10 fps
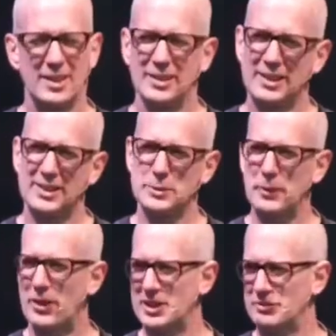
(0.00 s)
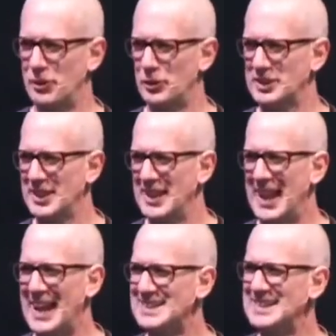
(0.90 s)
Like, let's be honest, folks.
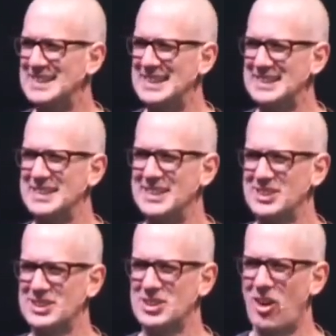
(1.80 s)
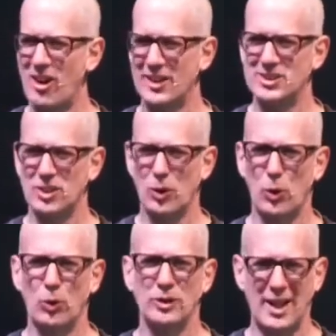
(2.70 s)
Hasn't Disney taught us our
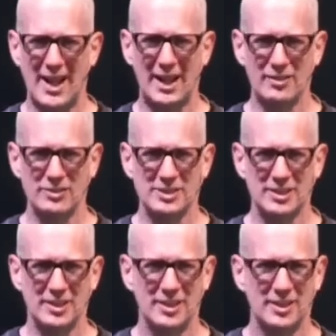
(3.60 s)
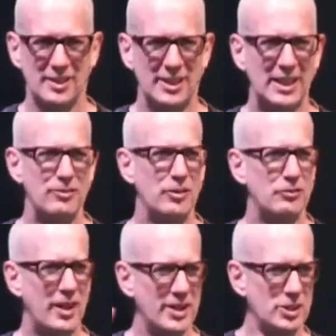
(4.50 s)
whole lives? If you
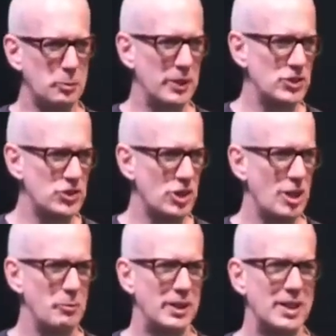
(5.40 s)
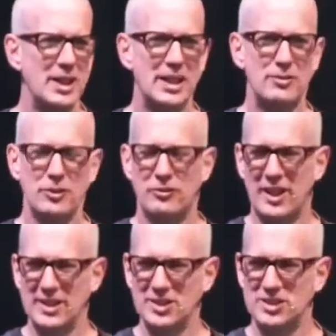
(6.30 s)
find your Prince Charming, if you
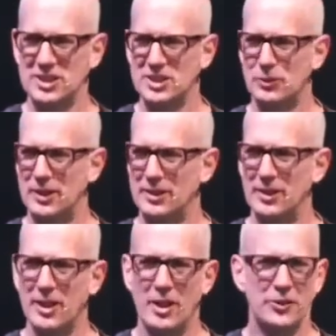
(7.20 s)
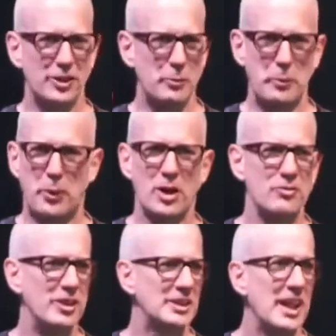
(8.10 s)
find your Cinderella, they're going to be
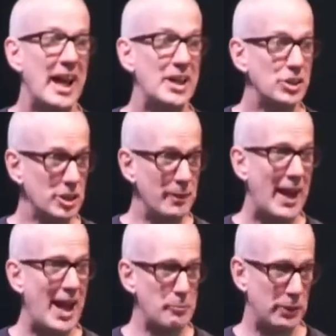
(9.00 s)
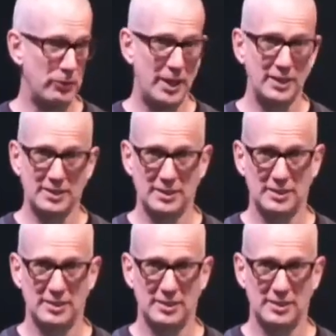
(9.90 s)
perfect, and you're going to be happy, right?